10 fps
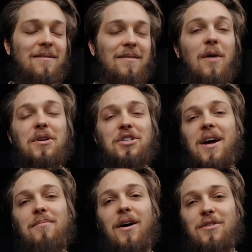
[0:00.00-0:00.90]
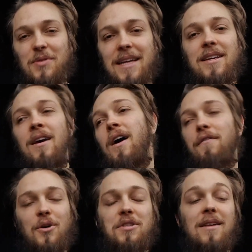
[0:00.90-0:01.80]
much time are you getting?
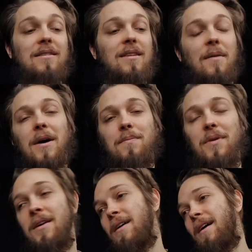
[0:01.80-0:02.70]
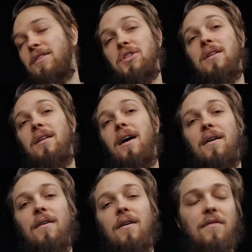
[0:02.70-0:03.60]
Of course, then there might be additional
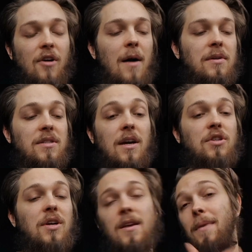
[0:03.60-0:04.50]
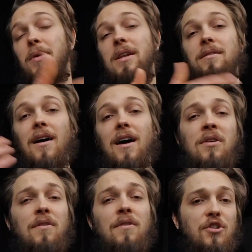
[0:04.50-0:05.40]
other variables, such as maybe the time
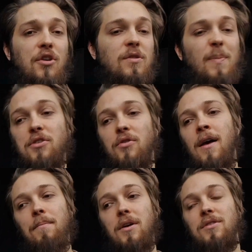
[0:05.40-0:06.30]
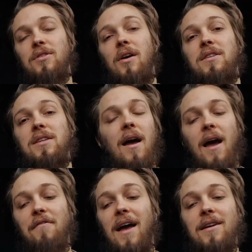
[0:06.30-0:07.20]
in the future is better because you
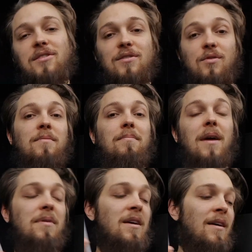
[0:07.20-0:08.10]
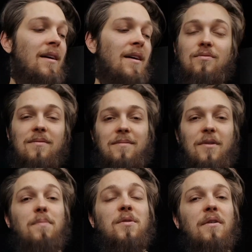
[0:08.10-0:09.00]
have access to maybe
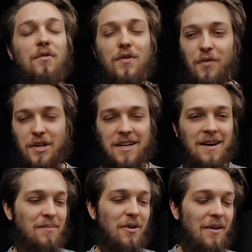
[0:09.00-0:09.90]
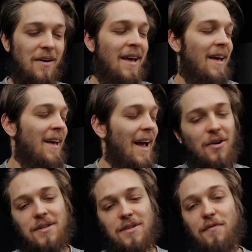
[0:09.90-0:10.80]
optimal food, for example, and so
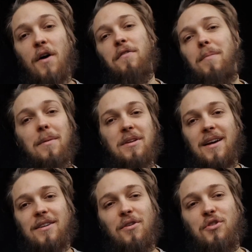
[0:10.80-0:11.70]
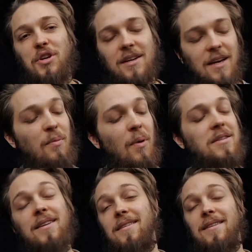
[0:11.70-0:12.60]
on and so forth. And maybe technology is
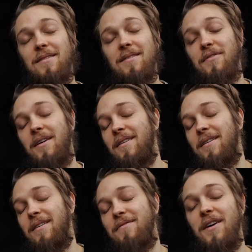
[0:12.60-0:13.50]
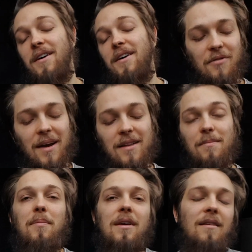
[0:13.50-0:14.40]
advancing at faster and faster rates.
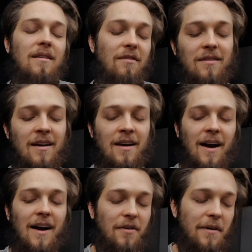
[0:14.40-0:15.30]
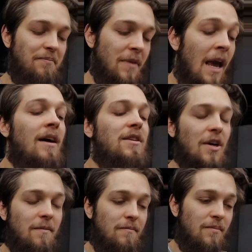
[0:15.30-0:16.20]
Maybe it is not. I don't know.
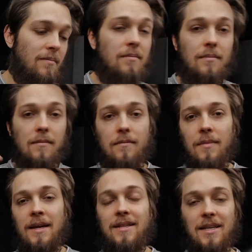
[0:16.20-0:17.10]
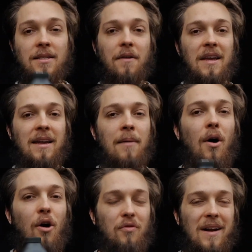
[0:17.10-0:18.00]
So this is the thing
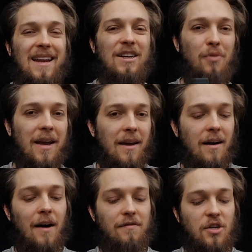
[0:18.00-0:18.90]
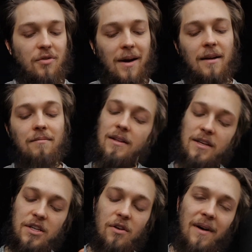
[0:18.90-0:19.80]
I'm already drinking after training.
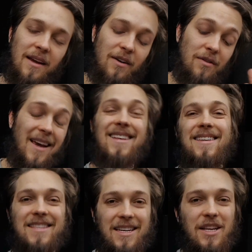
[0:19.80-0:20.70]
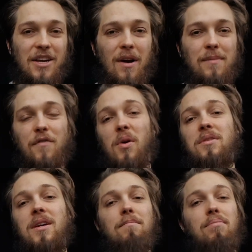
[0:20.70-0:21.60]
This already contains 60 grams of
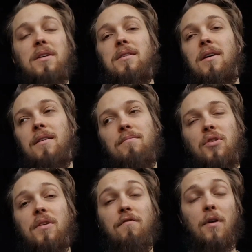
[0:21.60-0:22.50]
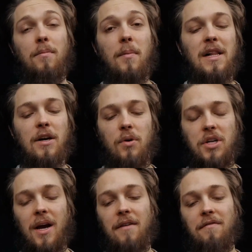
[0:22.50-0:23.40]
protein plus the protein from the milk, which
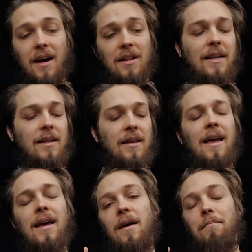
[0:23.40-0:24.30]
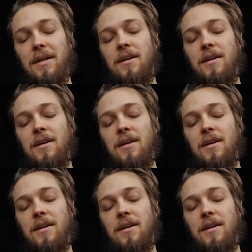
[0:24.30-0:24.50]
I haven't calculated, but